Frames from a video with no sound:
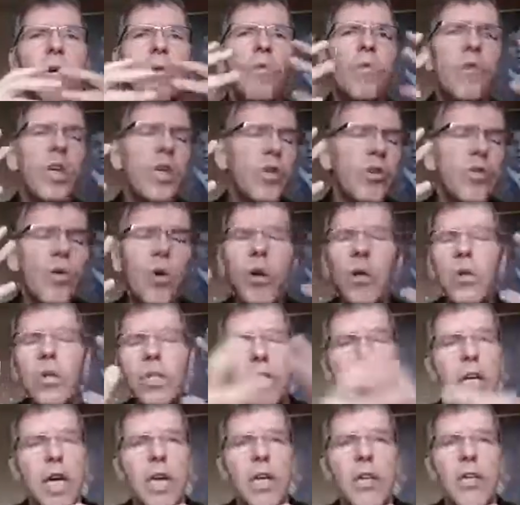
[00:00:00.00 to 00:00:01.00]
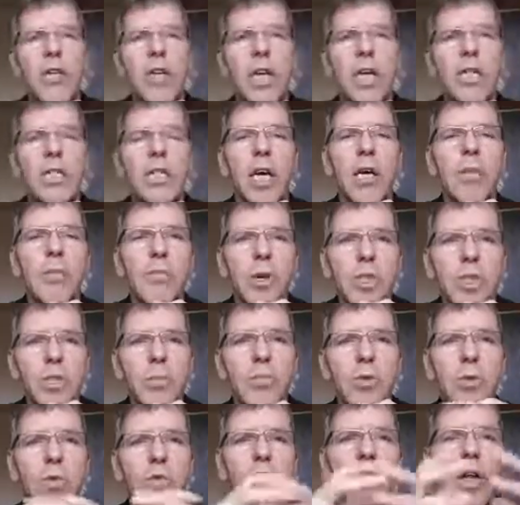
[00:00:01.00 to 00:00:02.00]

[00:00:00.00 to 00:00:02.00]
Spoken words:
We do all these kind of things and much more.